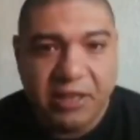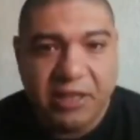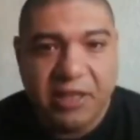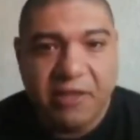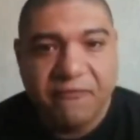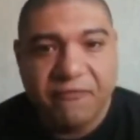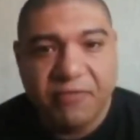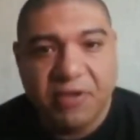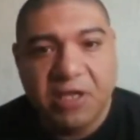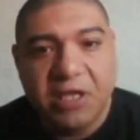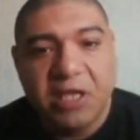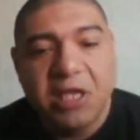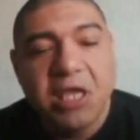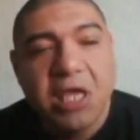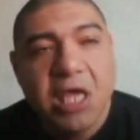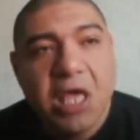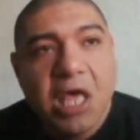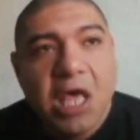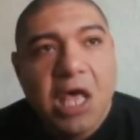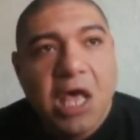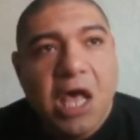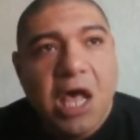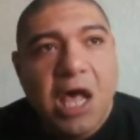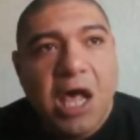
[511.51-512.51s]
it definitely.
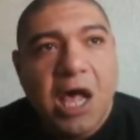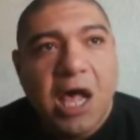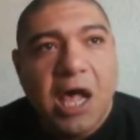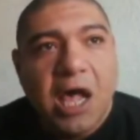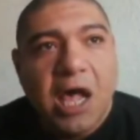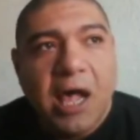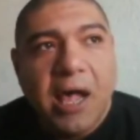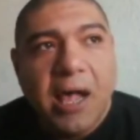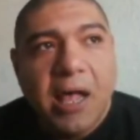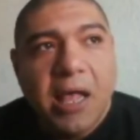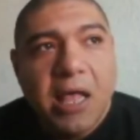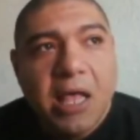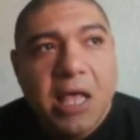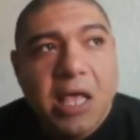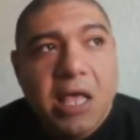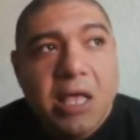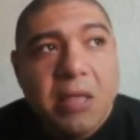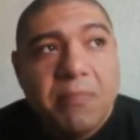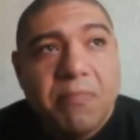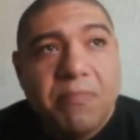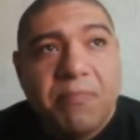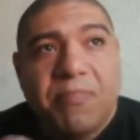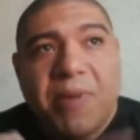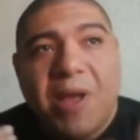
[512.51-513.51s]
Uh,
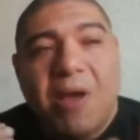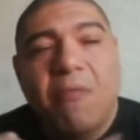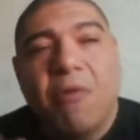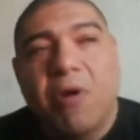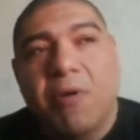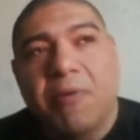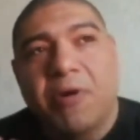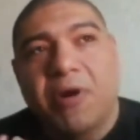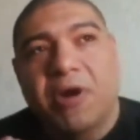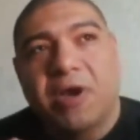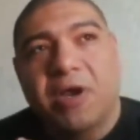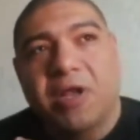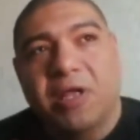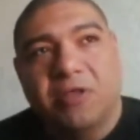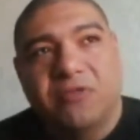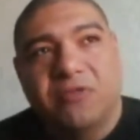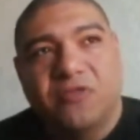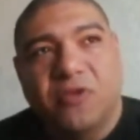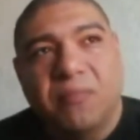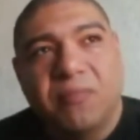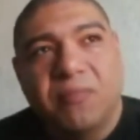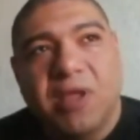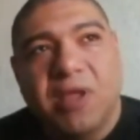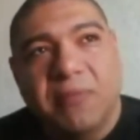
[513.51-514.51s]
however,
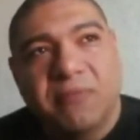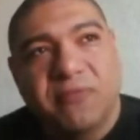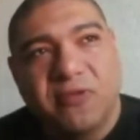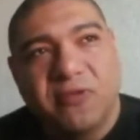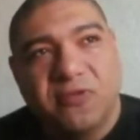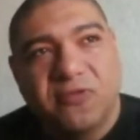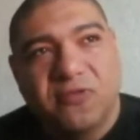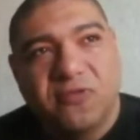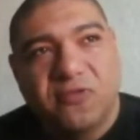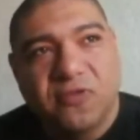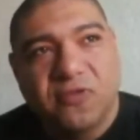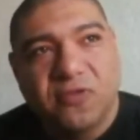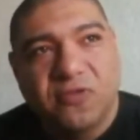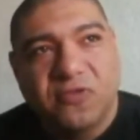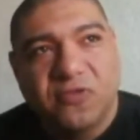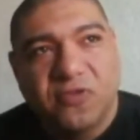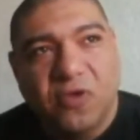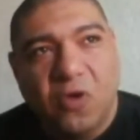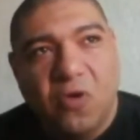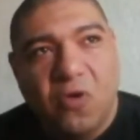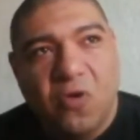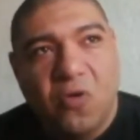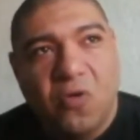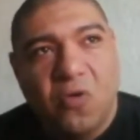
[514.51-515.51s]
sometimes it's
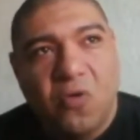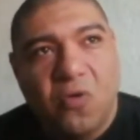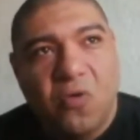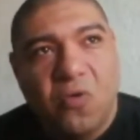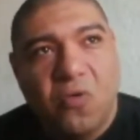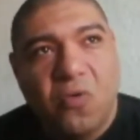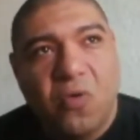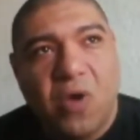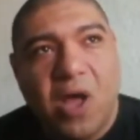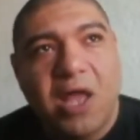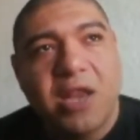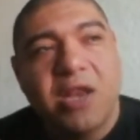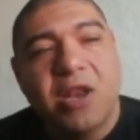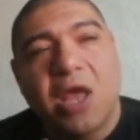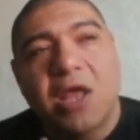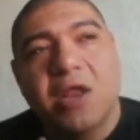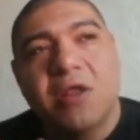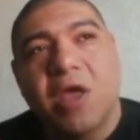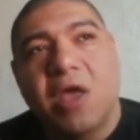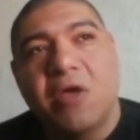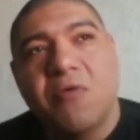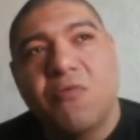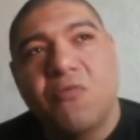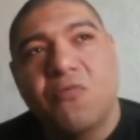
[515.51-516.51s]
so I,
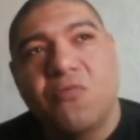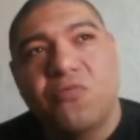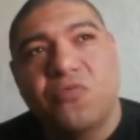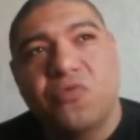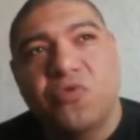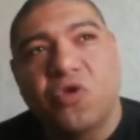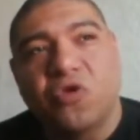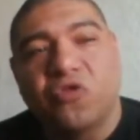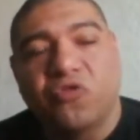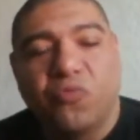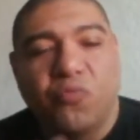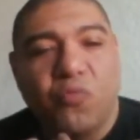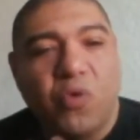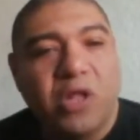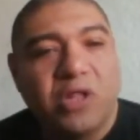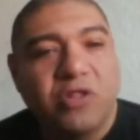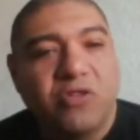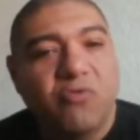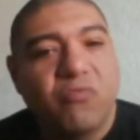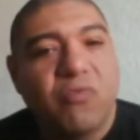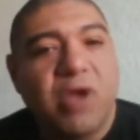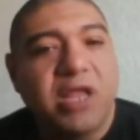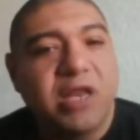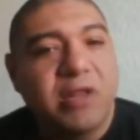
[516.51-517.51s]
I, I, just want
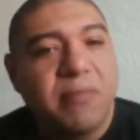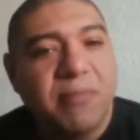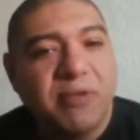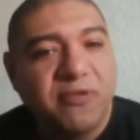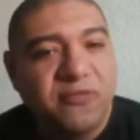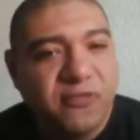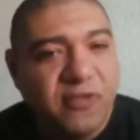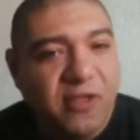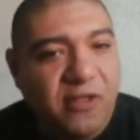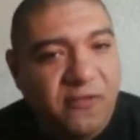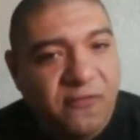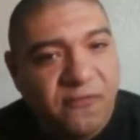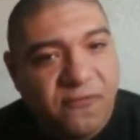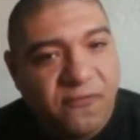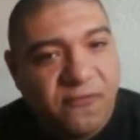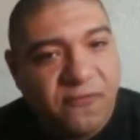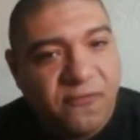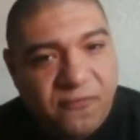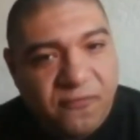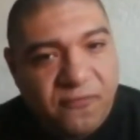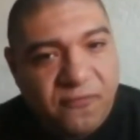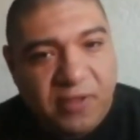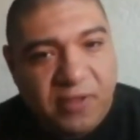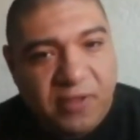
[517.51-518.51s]
to write it myself
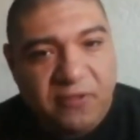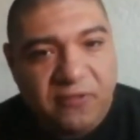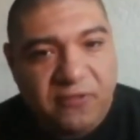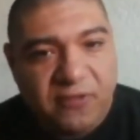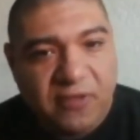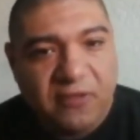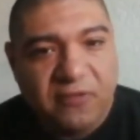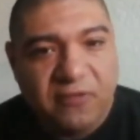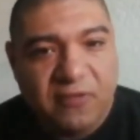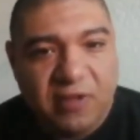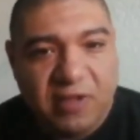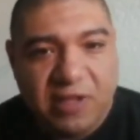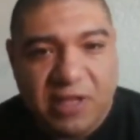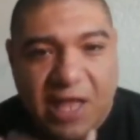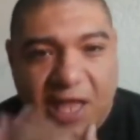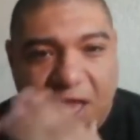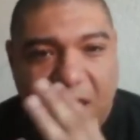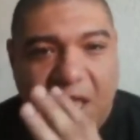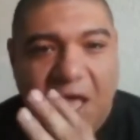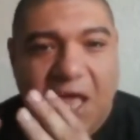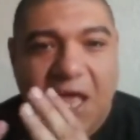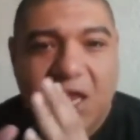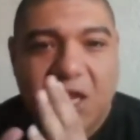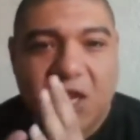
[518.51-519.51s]
in the sense of
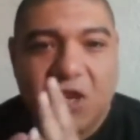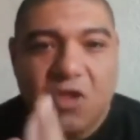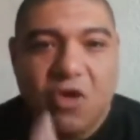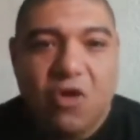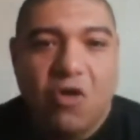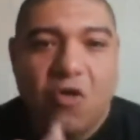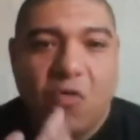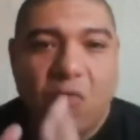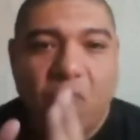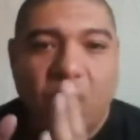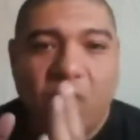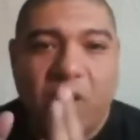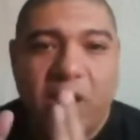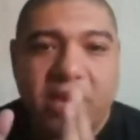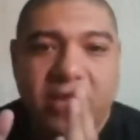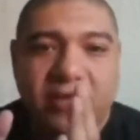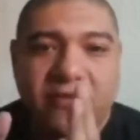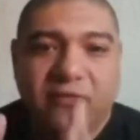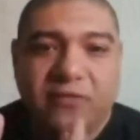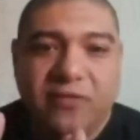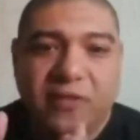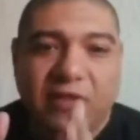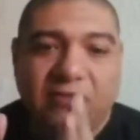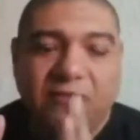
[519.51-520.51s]
like I know what
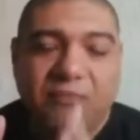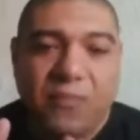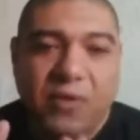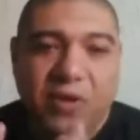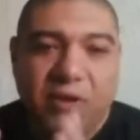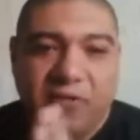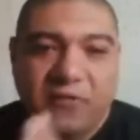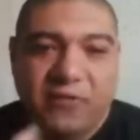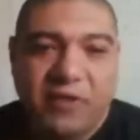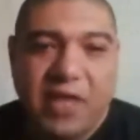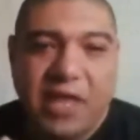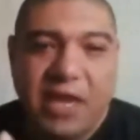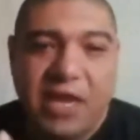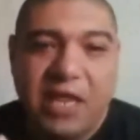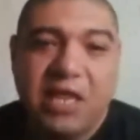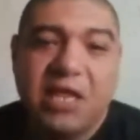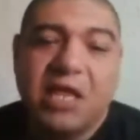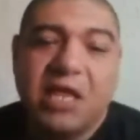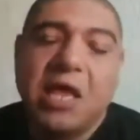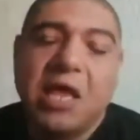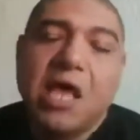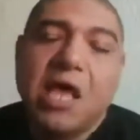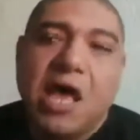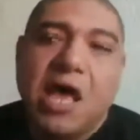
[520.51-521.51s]
is this is getting.
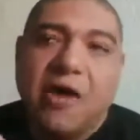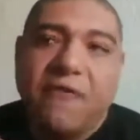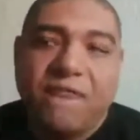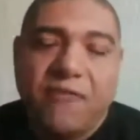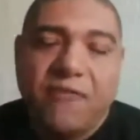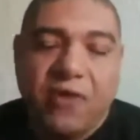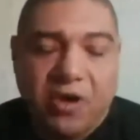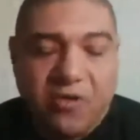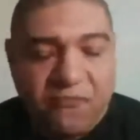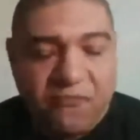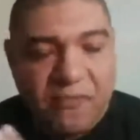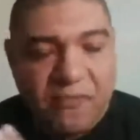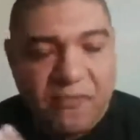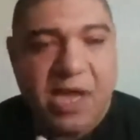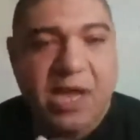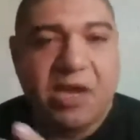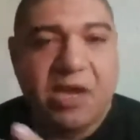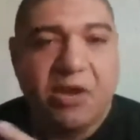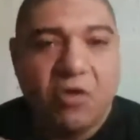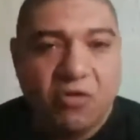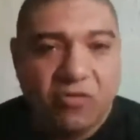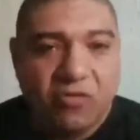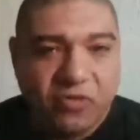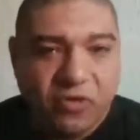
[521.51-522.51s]
A friend of mine
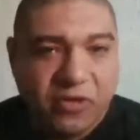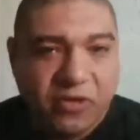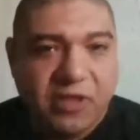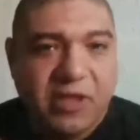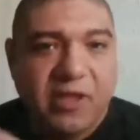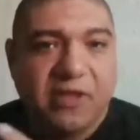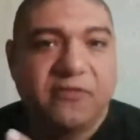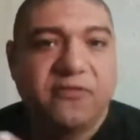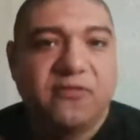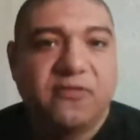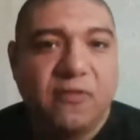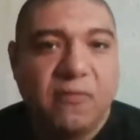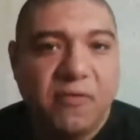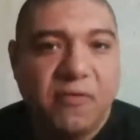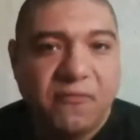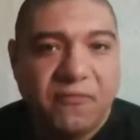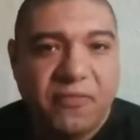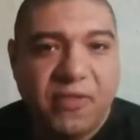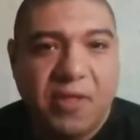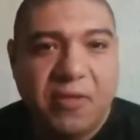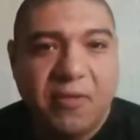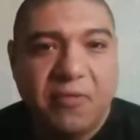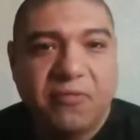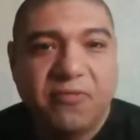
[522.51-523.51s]
also tests some of
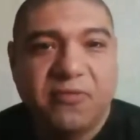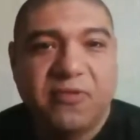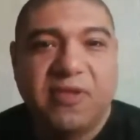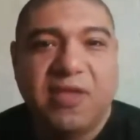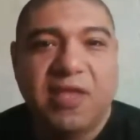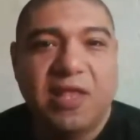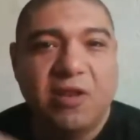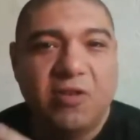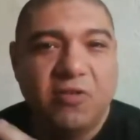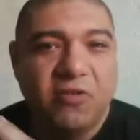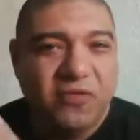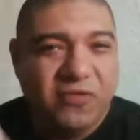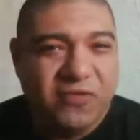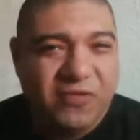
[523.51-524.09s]
this. He loses